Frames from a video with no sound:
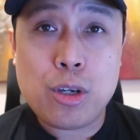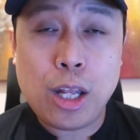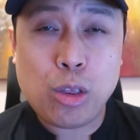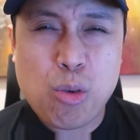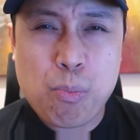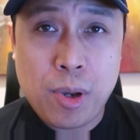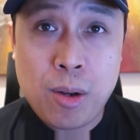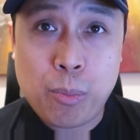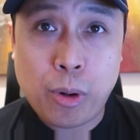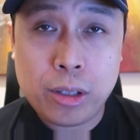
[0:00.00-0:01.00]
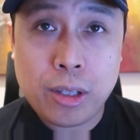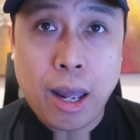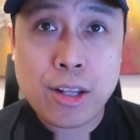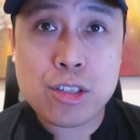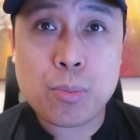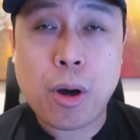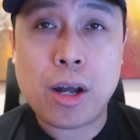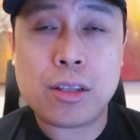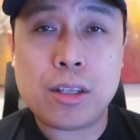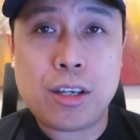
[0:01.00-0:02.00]
you get to pinpoint and
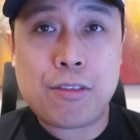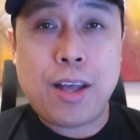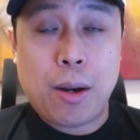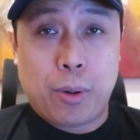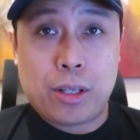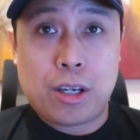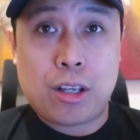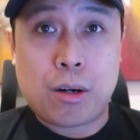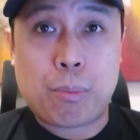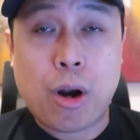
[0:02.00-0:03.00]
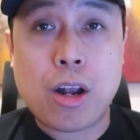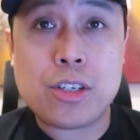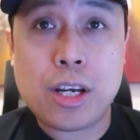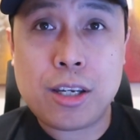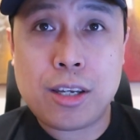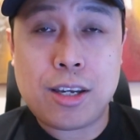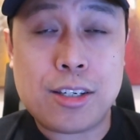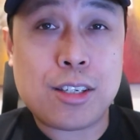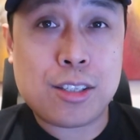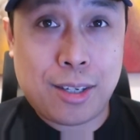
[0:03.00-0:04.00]
spot if that particular project
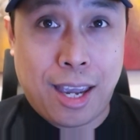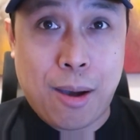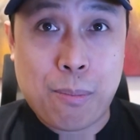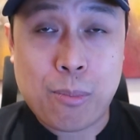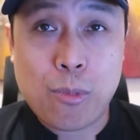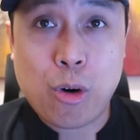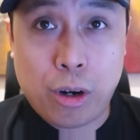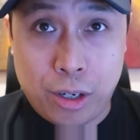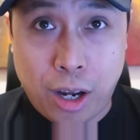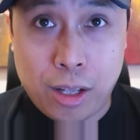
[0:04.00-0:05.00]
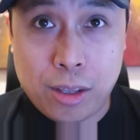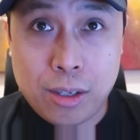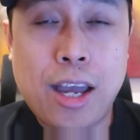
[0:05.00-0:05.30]
is a scam or not,